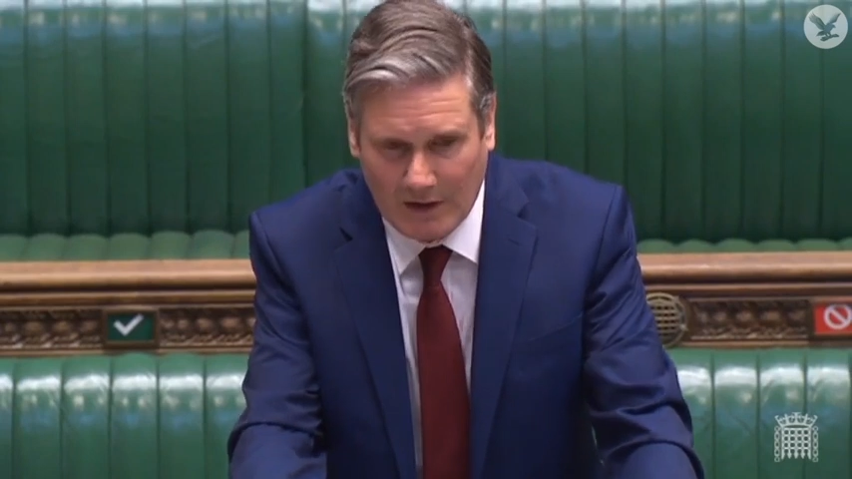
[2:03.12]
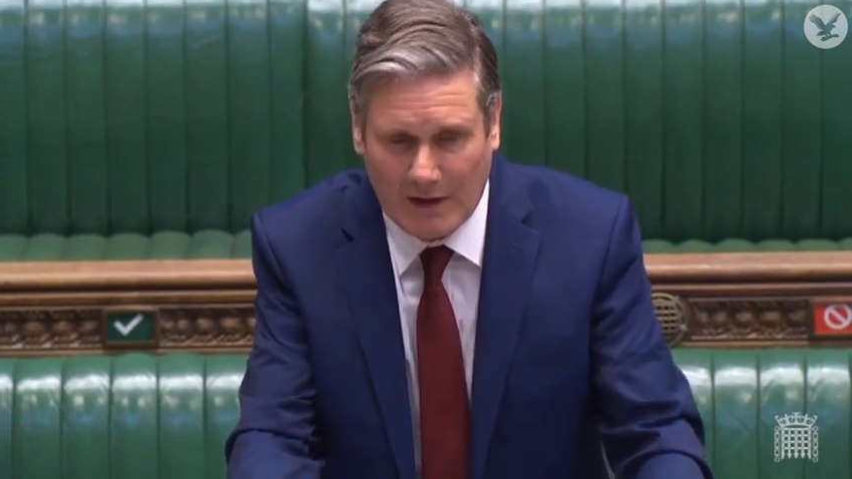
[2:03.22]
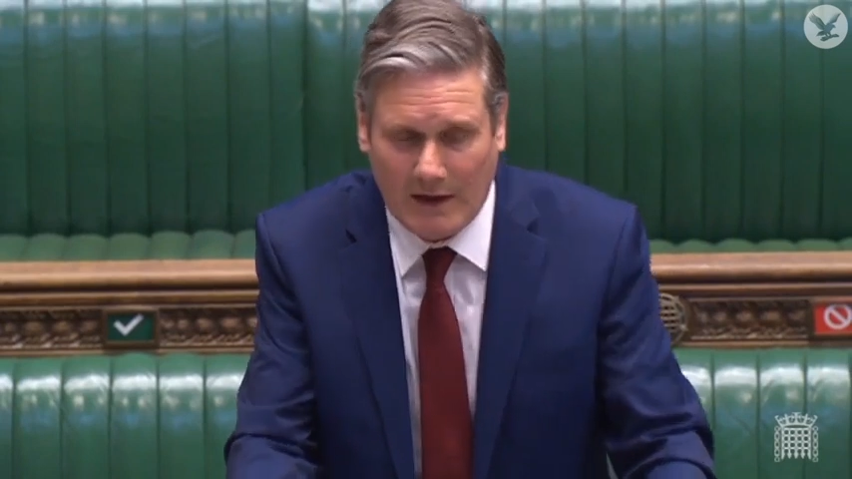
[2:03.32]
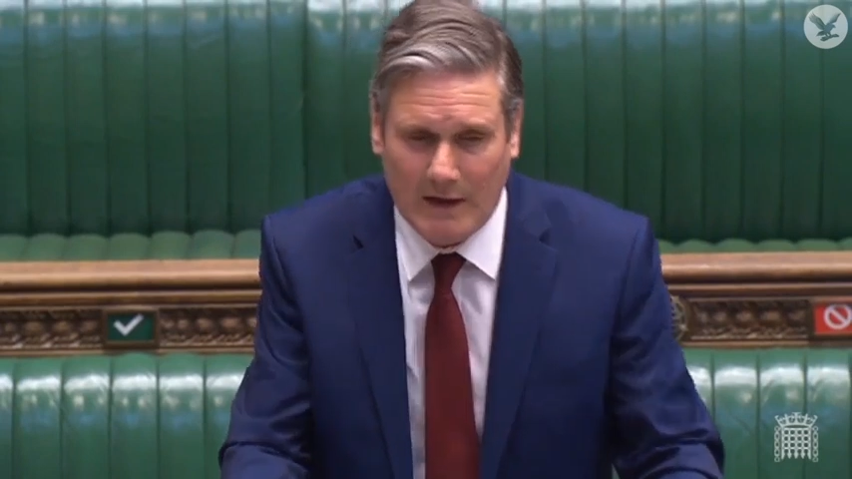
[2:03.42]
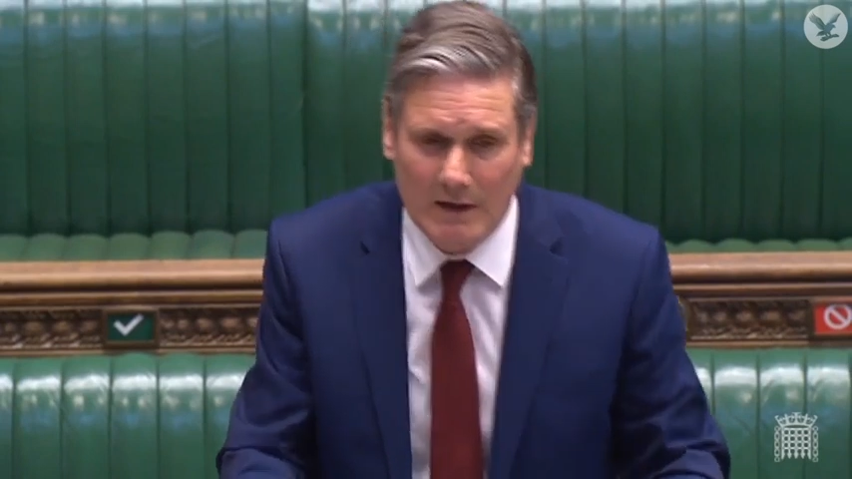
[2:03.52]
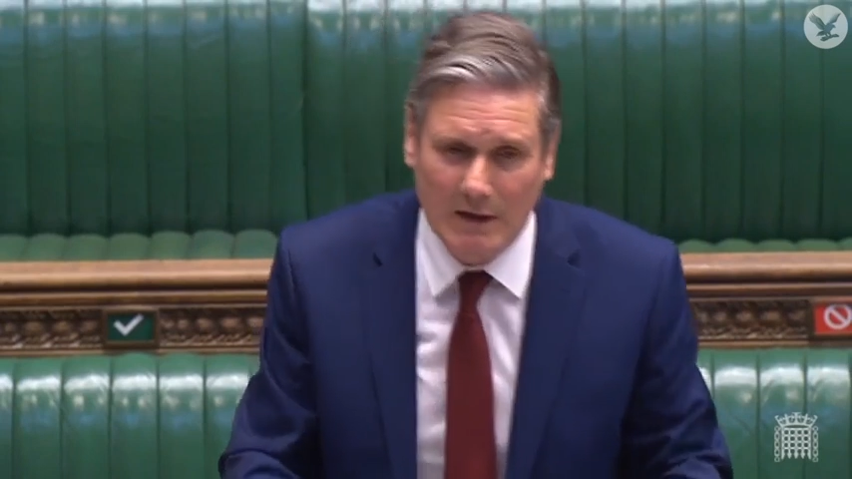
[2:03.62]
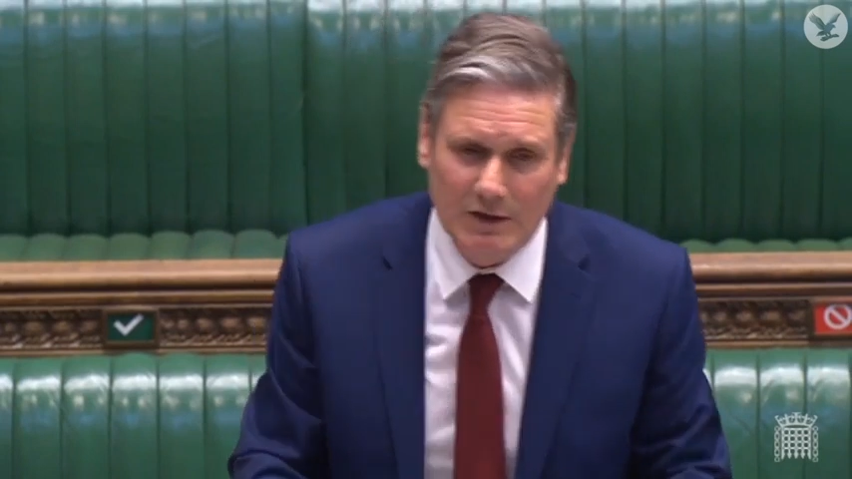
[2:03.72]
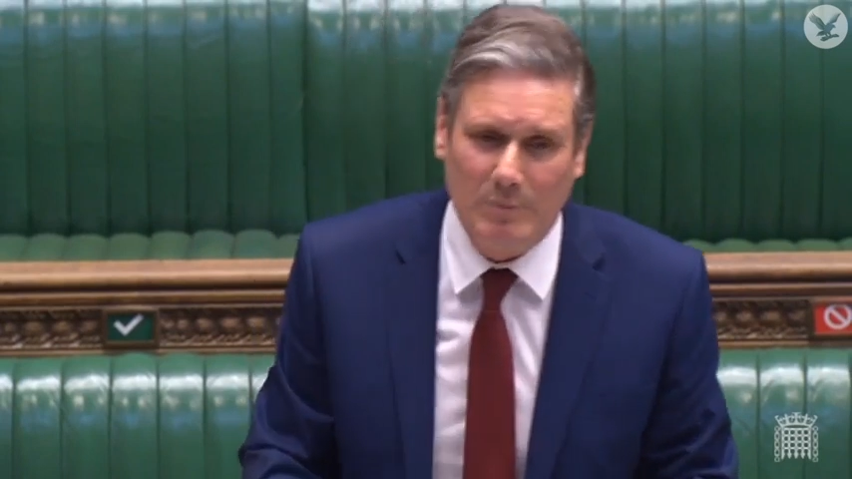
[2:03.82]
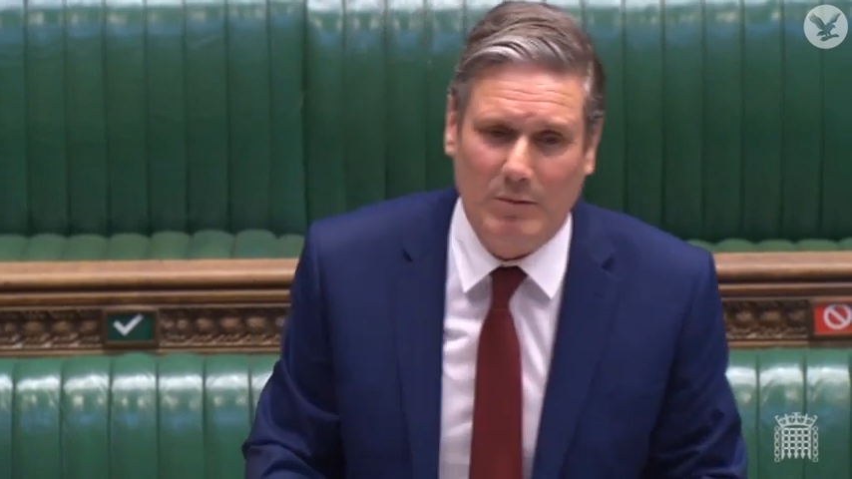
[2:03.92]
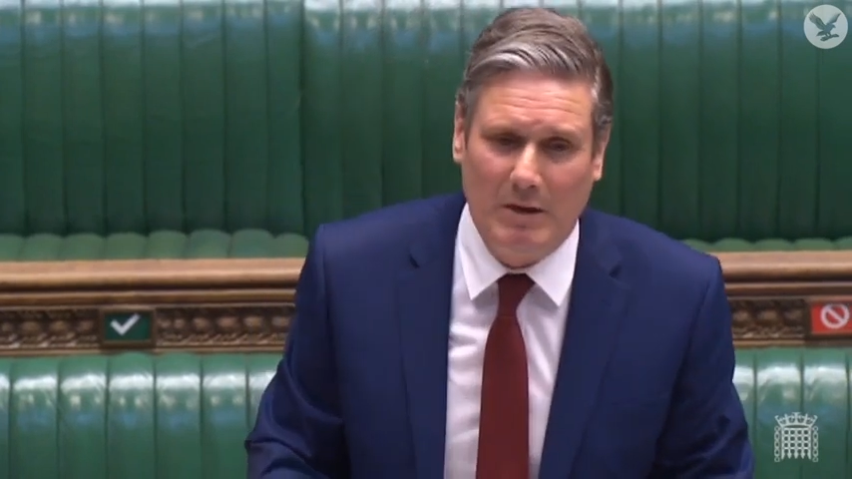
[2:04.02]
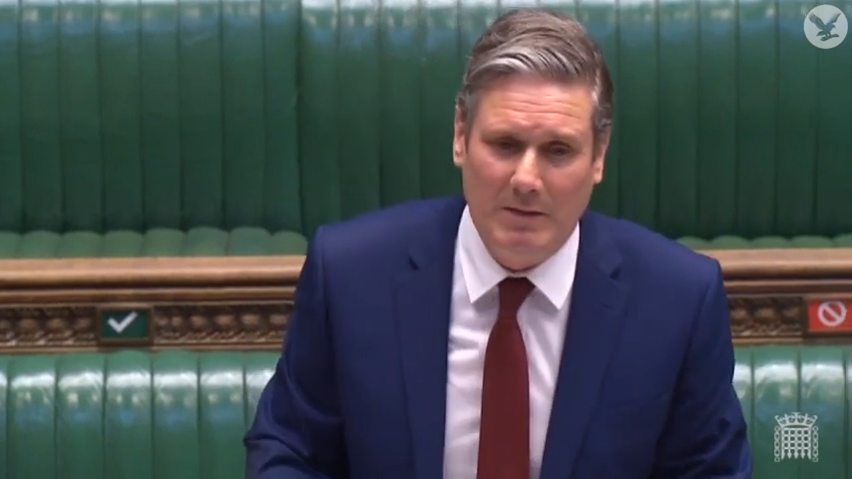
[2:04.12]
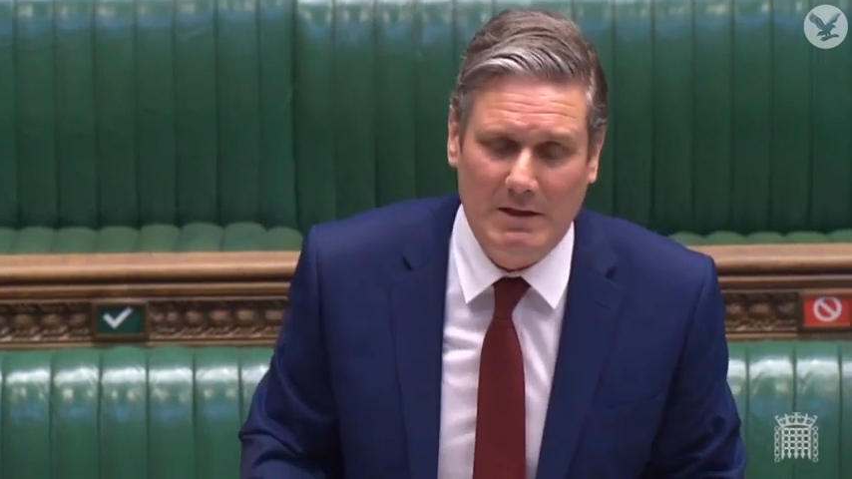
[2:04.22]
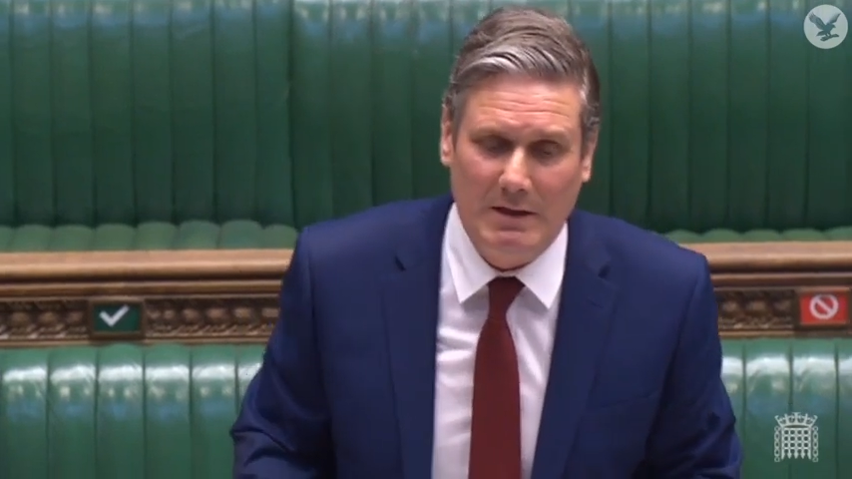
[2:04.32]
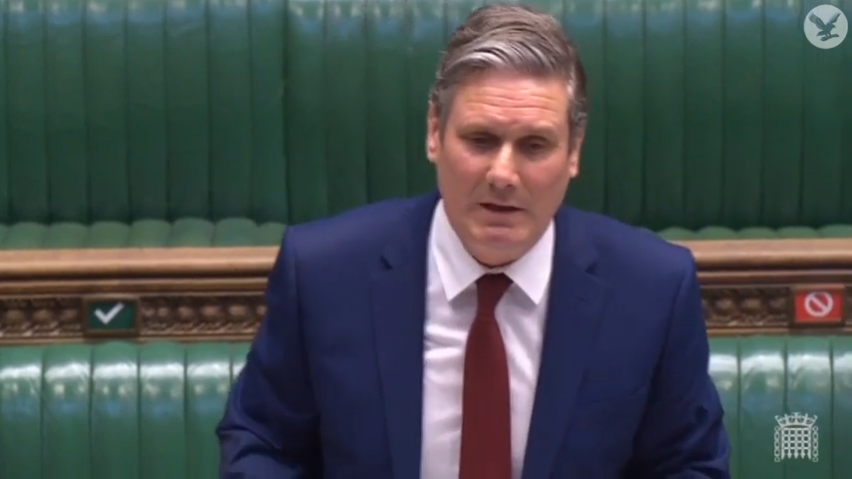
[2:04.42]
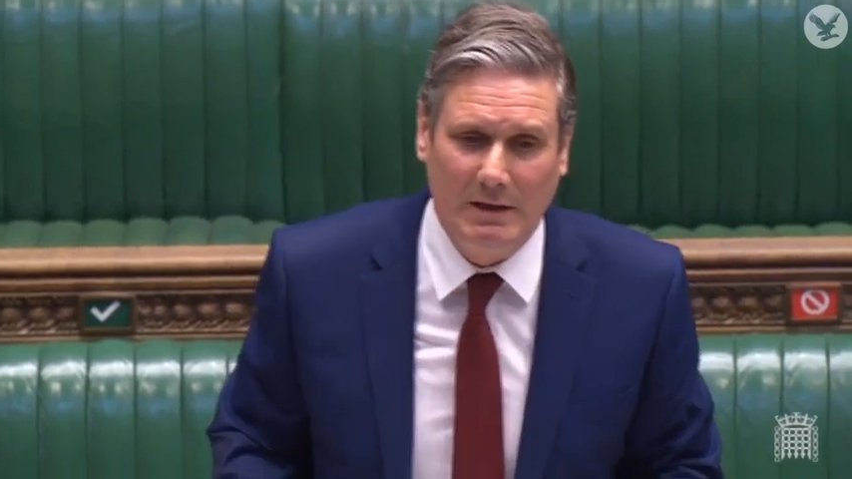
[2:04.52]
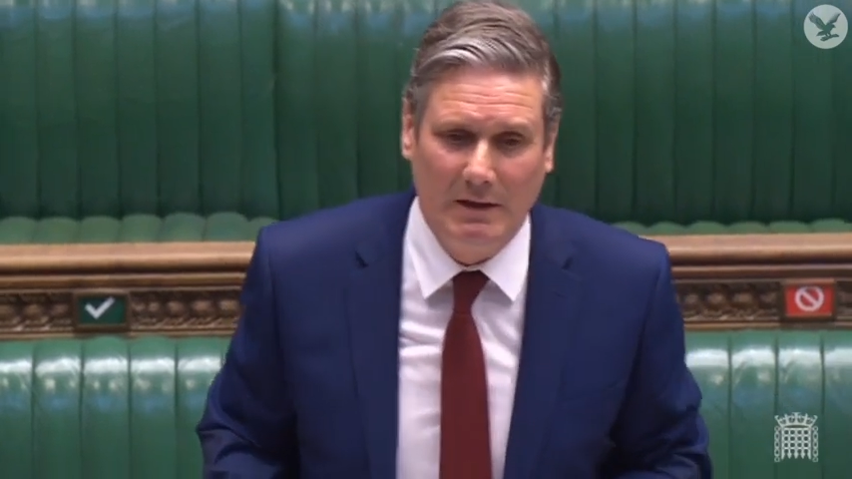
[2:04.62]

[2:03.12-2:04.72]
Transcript: Can I urge the Prime Minister